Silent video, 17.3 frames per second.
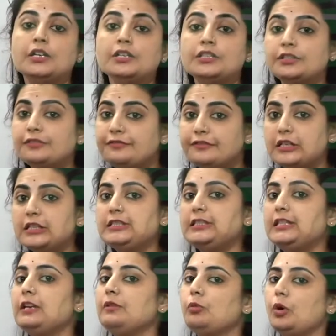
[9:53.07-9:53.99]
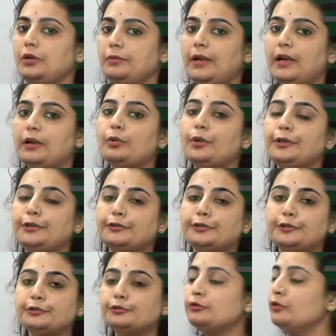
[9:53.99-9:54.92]
So first thing what we are going
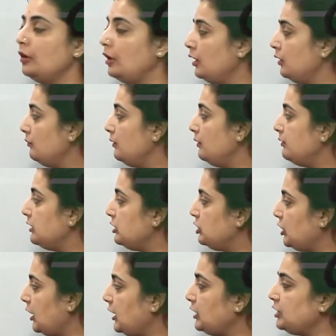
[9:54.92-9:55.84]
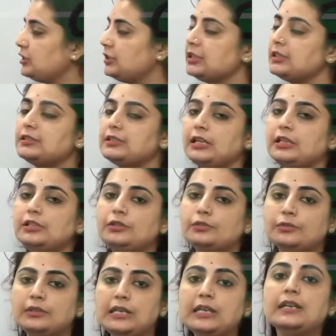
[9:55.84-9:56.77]
to do, we will change this
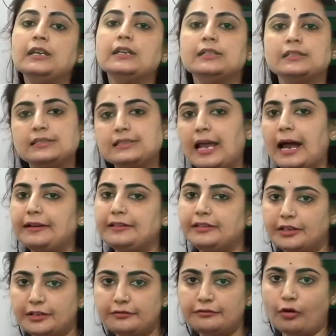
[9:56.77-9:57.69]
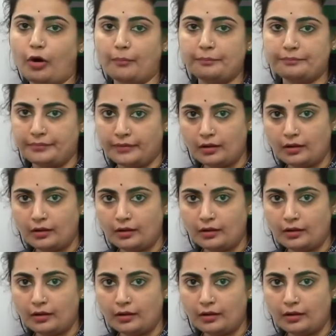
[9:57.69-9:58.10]
into the standard form.